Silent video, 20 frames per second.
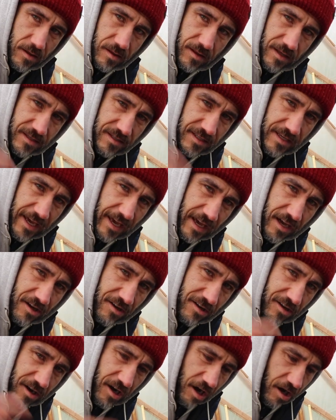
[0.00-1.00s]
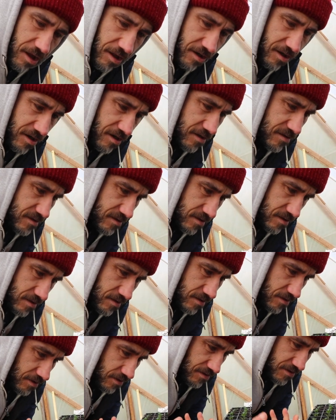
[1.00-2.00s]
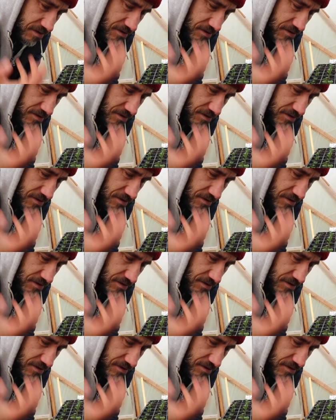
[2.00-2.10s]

These kale and collards, they're